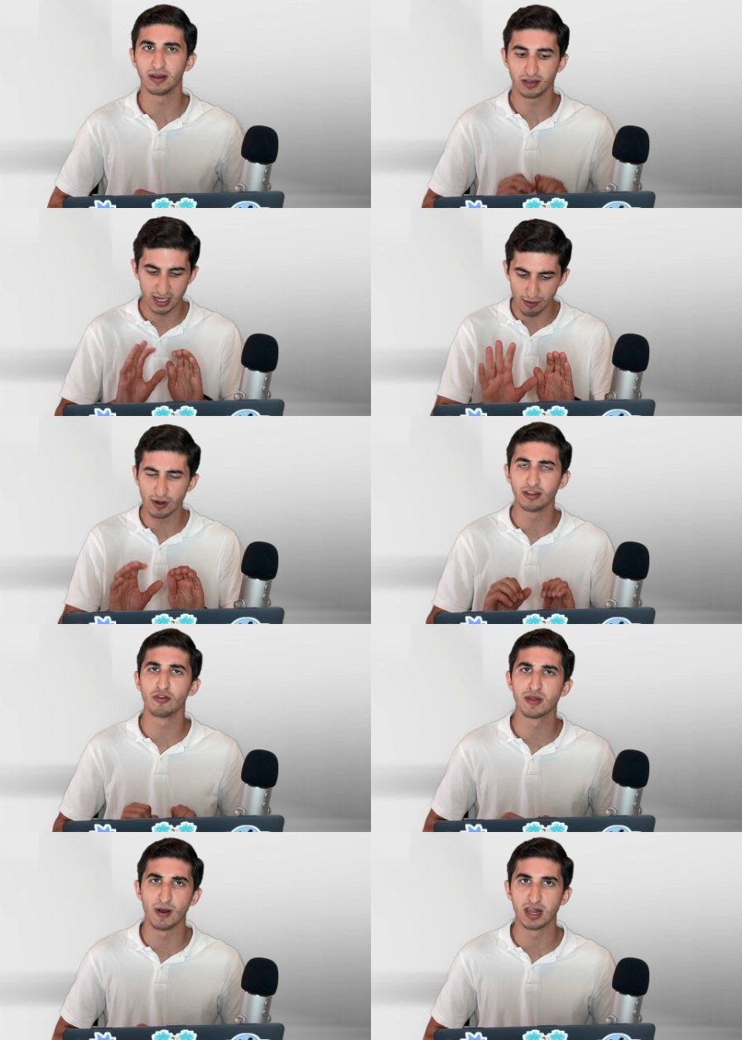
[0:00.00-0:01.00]
get rid of the
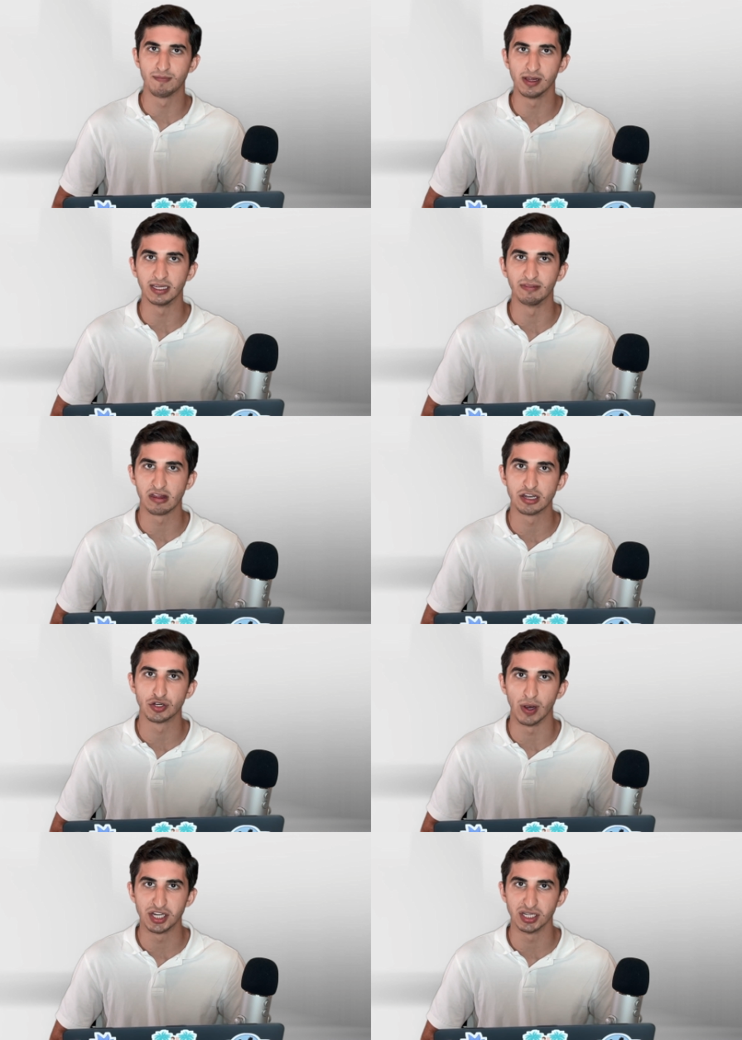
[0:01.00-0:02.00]
responsibility of the
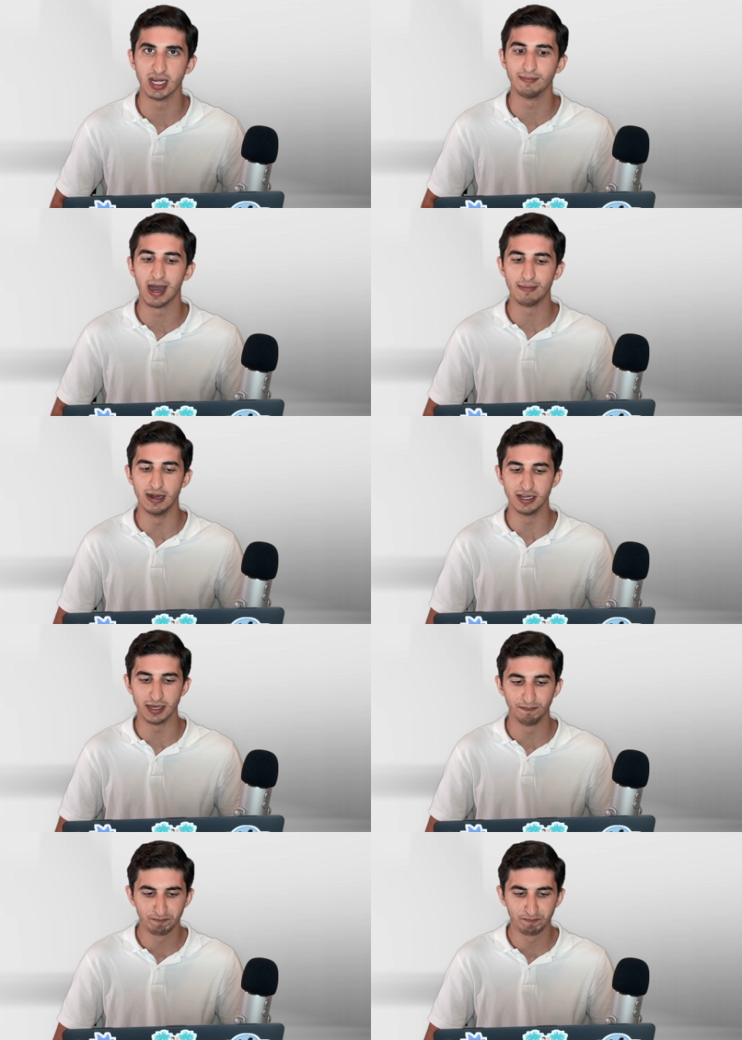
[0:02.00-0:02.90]
situation, in my opinion.